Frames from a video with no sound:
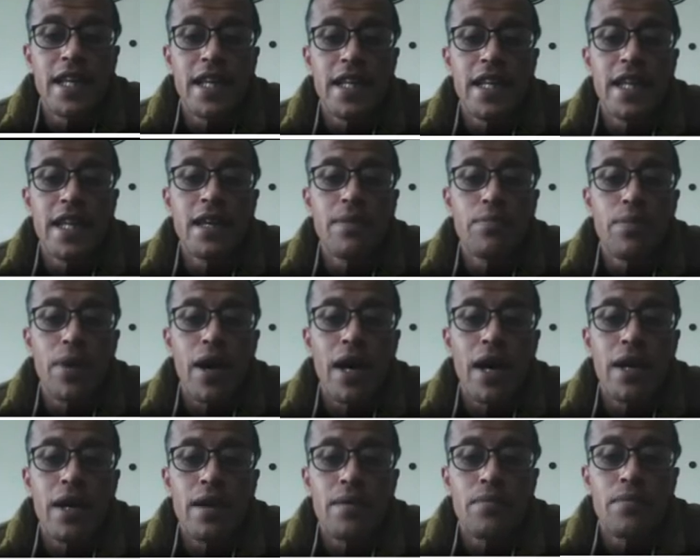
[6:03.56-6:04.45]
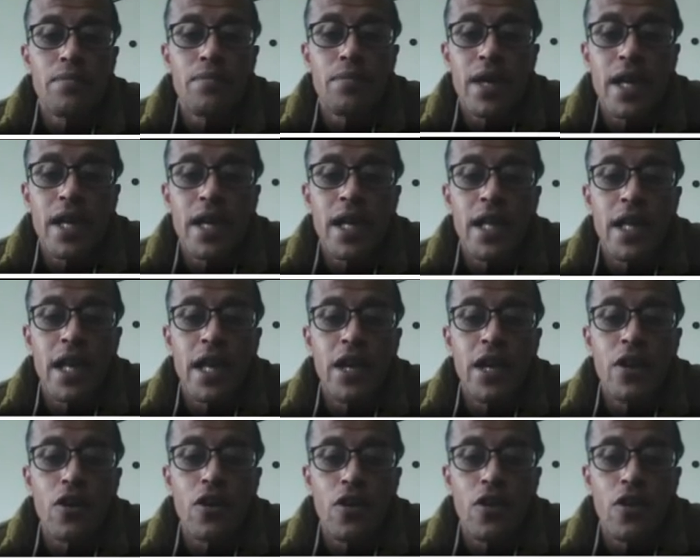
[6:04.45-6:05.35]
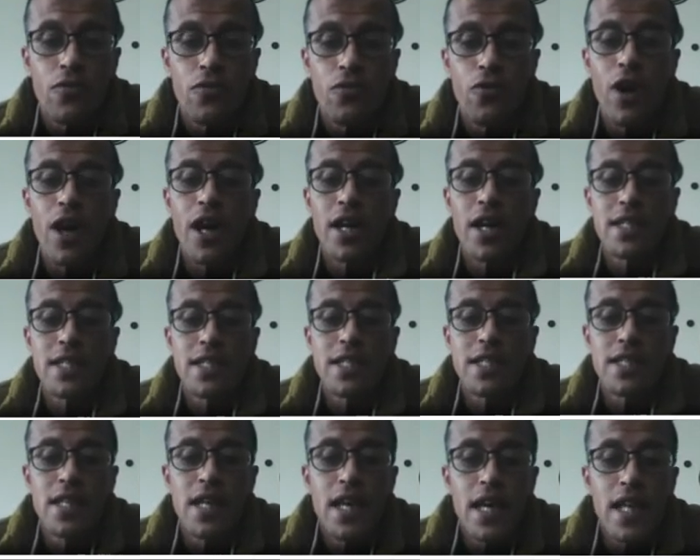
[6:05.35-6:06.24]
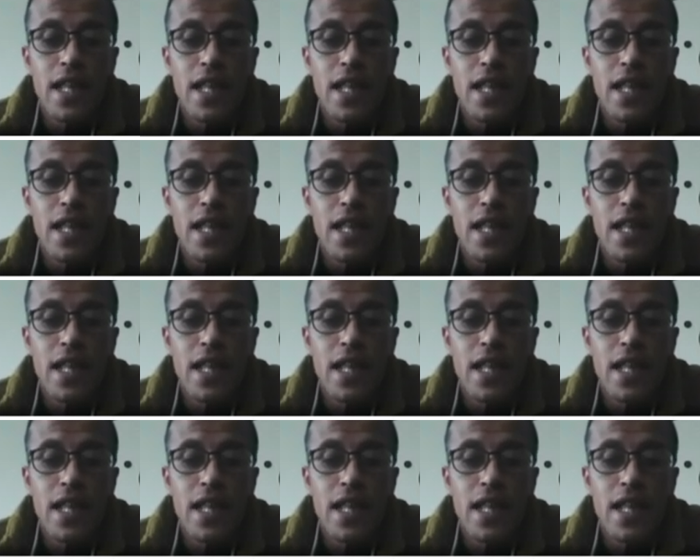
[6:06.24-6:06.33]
a deeper meaning of what